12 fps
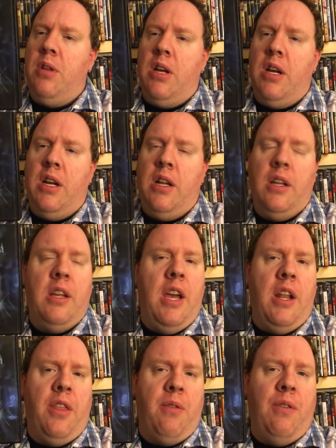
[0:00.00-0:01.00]

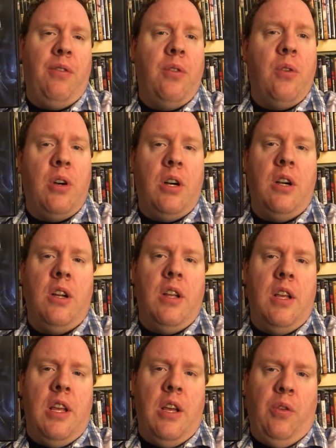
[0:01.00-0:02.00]
at a thrift store.
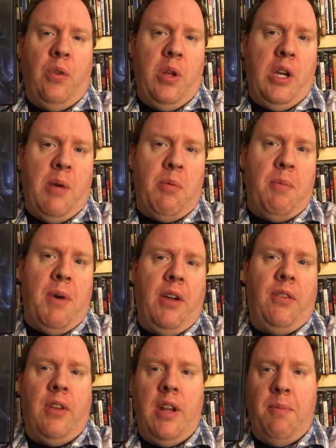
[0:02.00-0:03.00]
It was only a couple
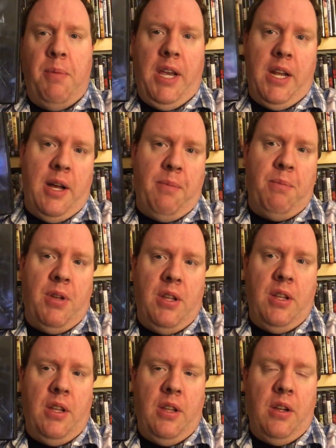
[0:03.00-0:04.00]
bucks, so I had to pick it up.
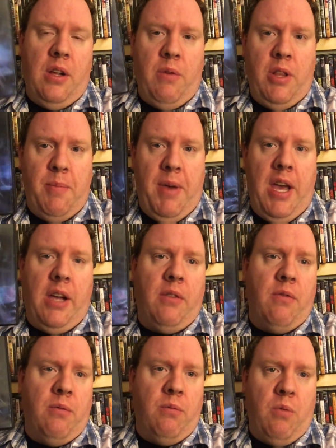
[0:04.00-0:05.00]
I read the back,
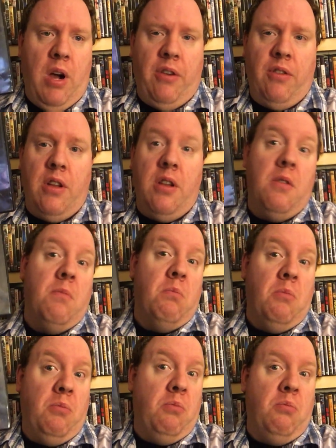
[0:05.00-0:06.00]
watched it.
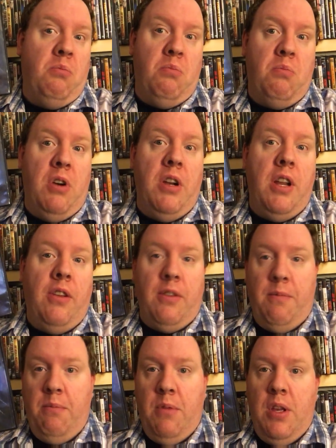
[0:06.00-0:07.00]
Pretty
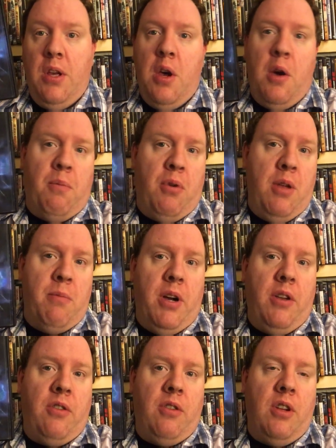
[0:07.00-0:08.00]
decent. Pretty
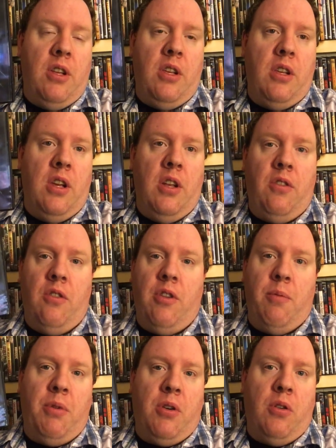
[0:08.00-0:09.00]
much, it's your
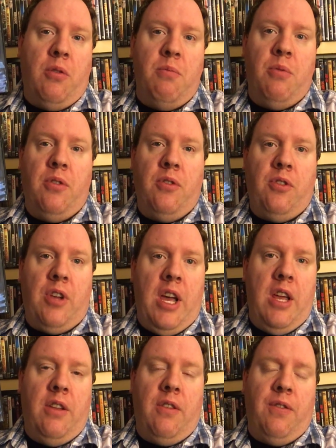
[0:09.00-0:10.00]
typical
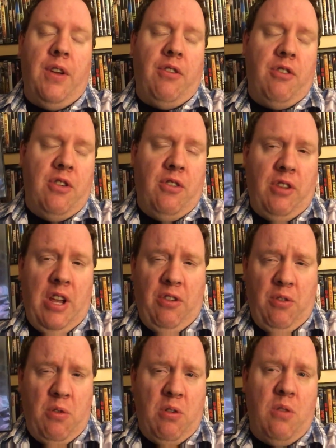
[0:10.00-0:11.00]
science fiction
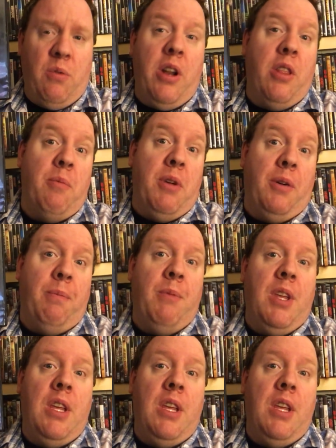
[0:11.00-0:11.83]
slash horror run-of-the-mill.